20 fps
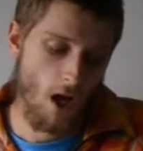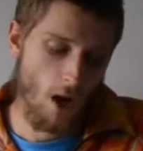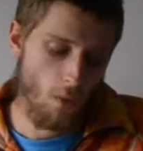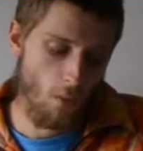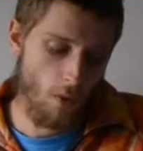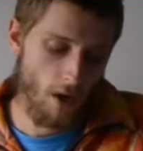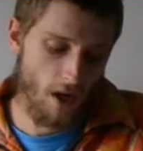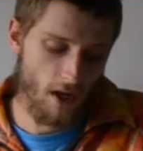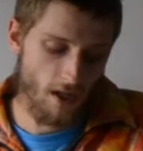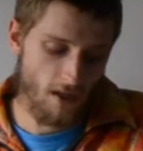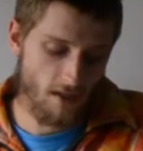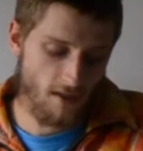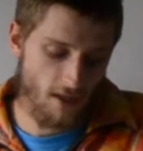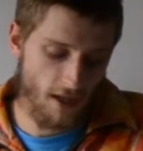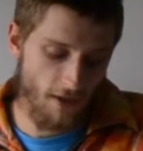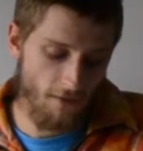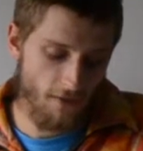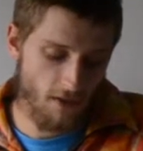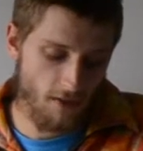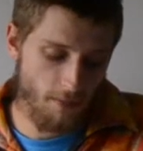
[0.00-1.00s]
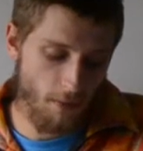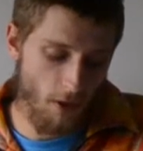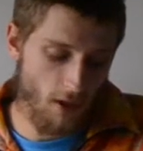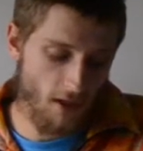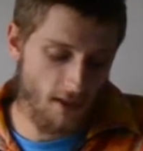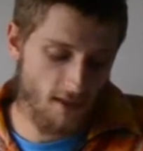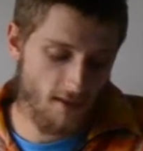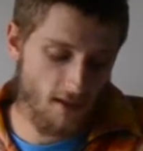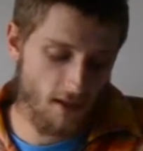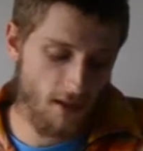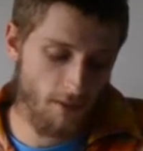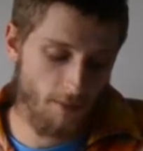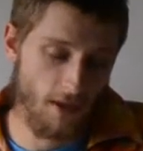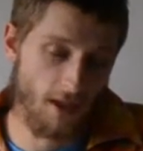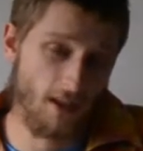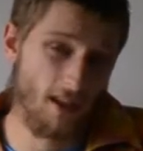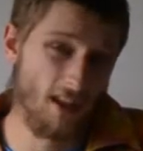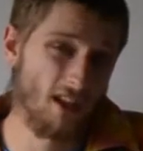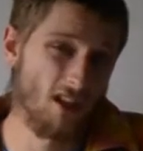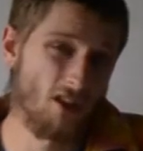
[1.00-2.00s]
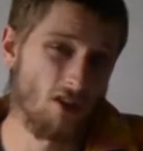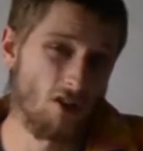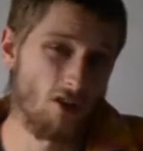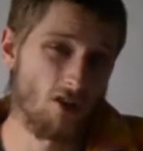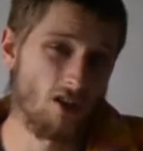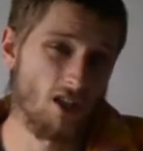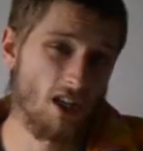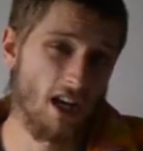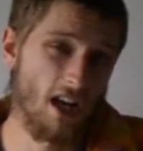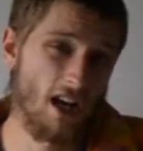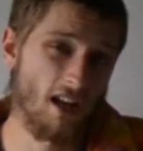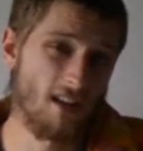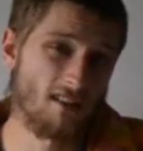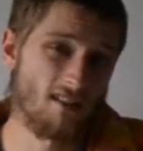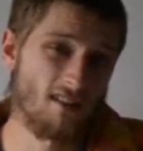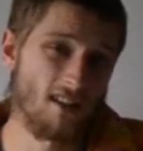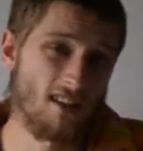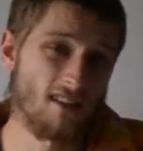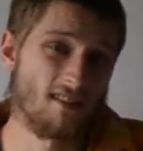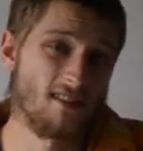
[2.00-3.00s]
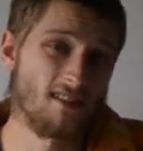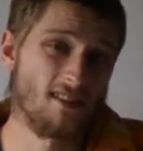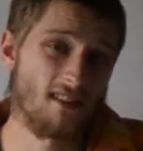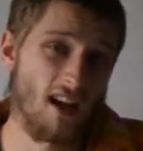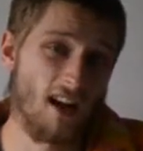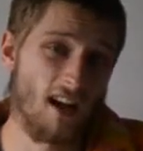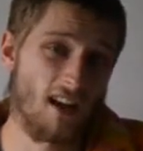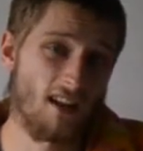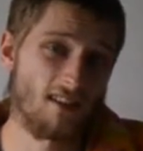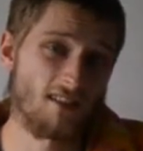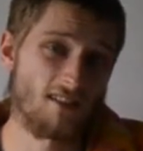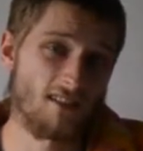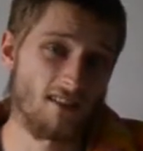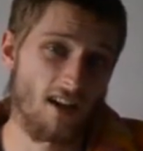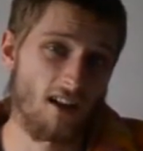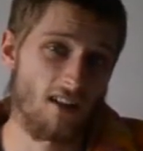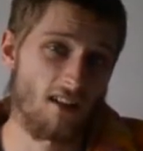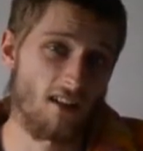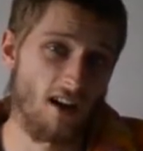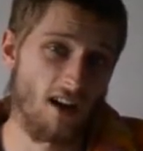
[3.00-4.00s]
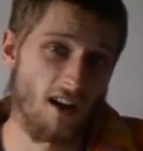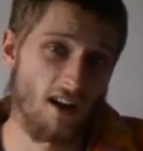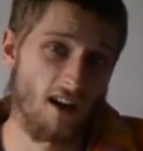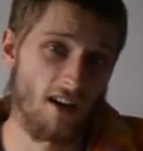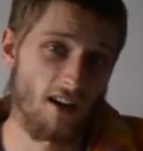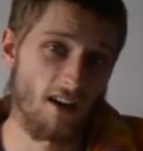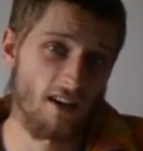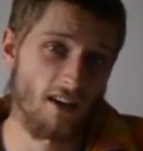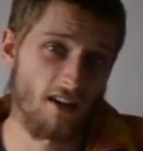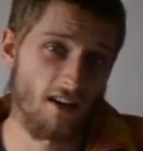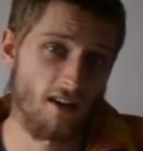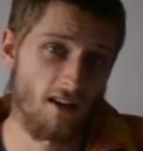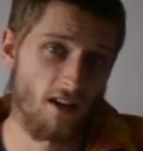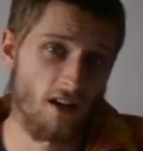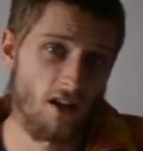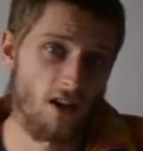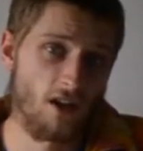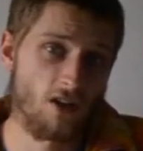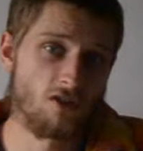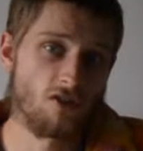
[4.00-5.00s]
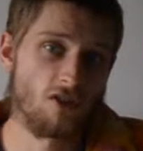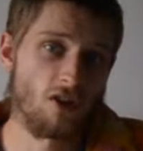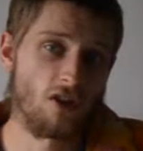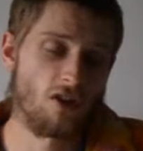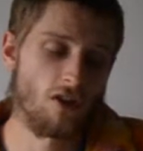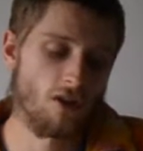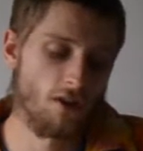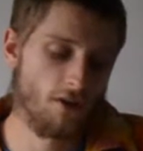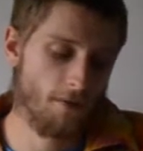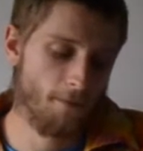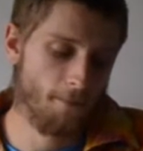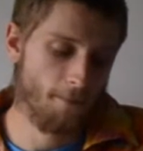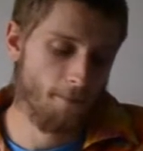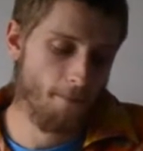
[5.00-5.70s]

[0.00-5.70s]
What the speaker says: Whereas if it's polysyllabic, then it usually has a silent li. So